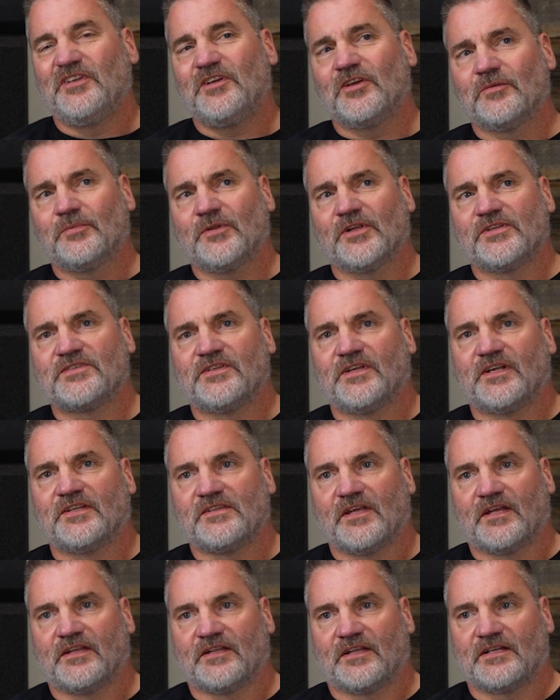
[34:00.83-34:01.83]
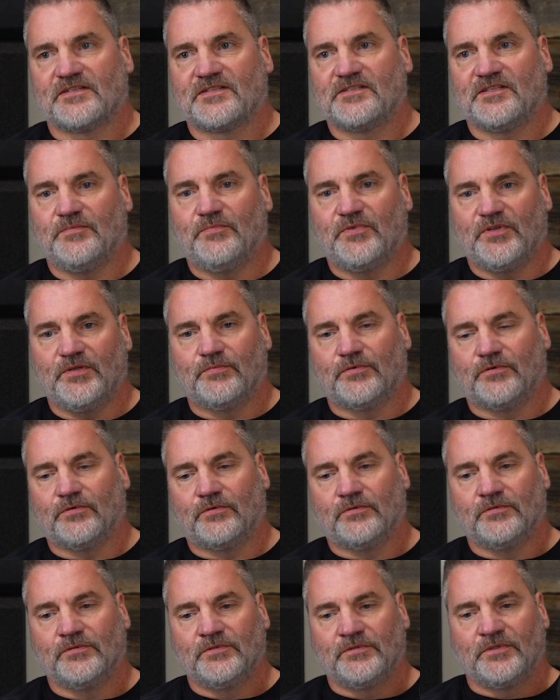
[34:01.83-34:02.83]
the other place that I see
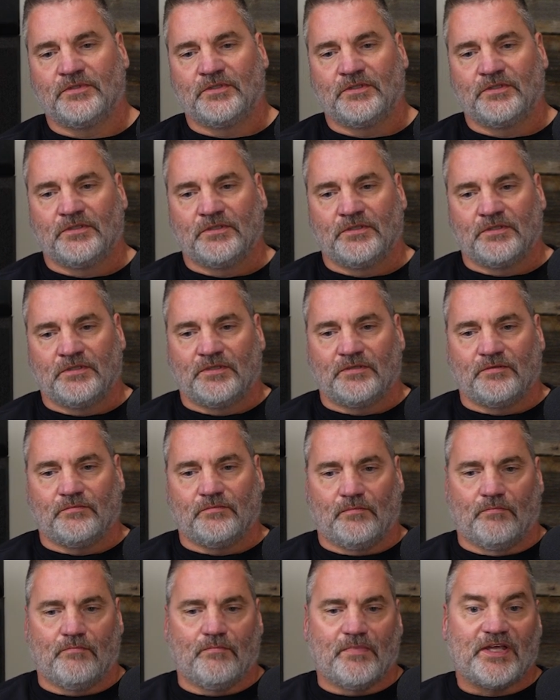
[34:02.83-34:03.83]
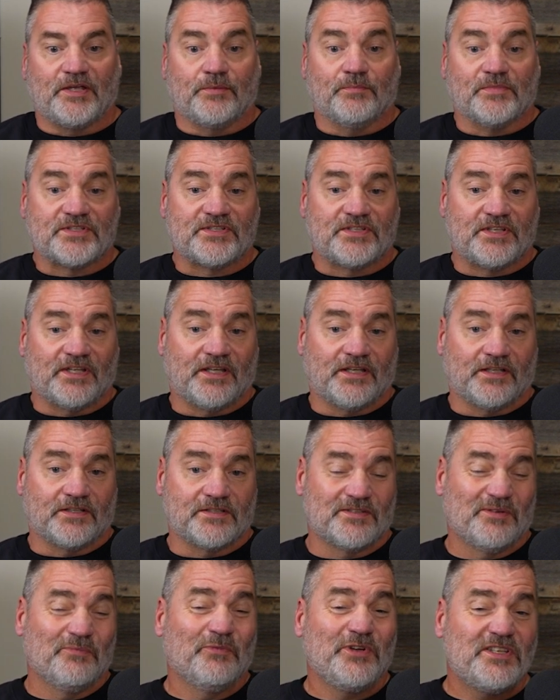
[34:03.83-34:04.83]
people make
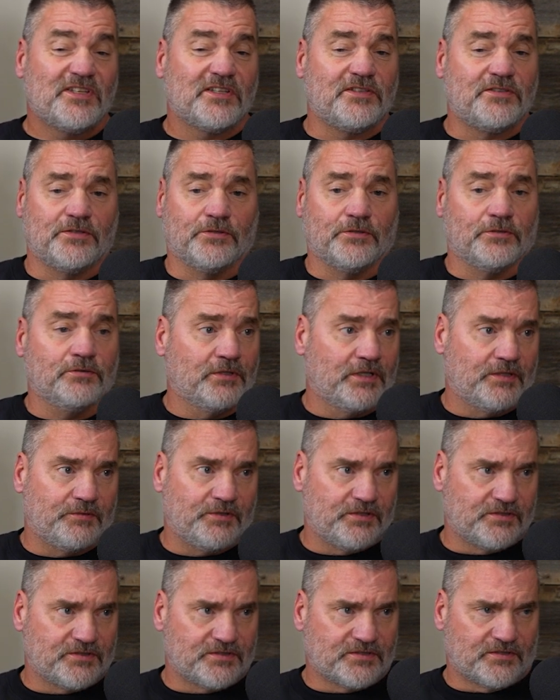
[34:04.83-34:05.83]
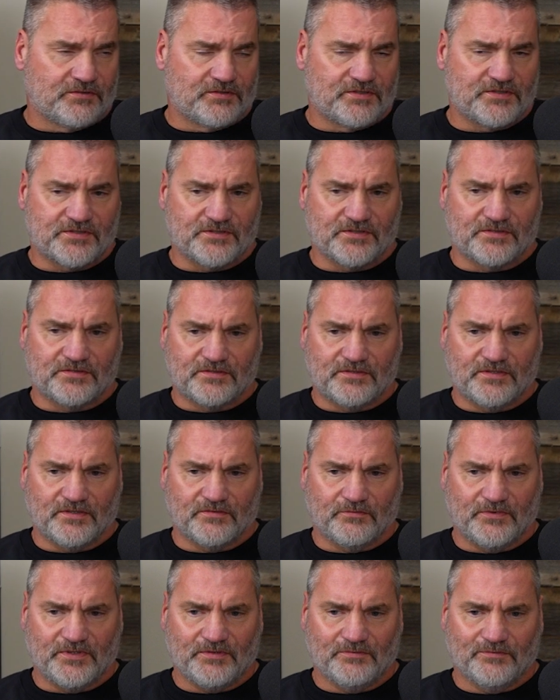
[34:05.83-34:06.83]
mistakes, and we did too. I mean, this is that
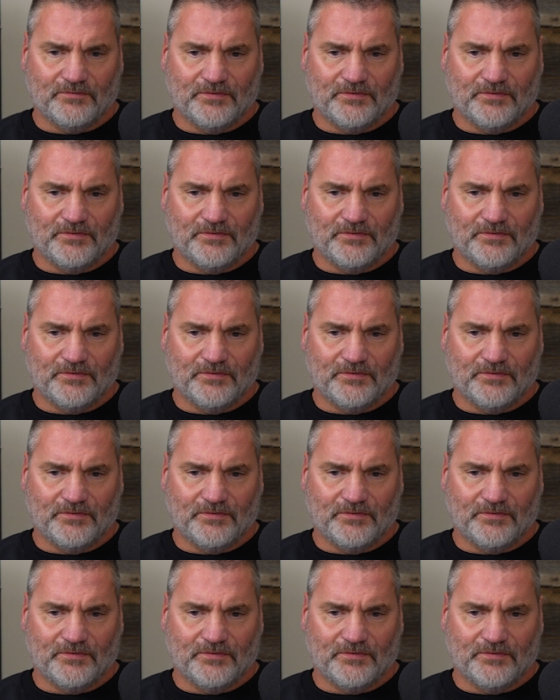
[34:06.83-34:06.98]
we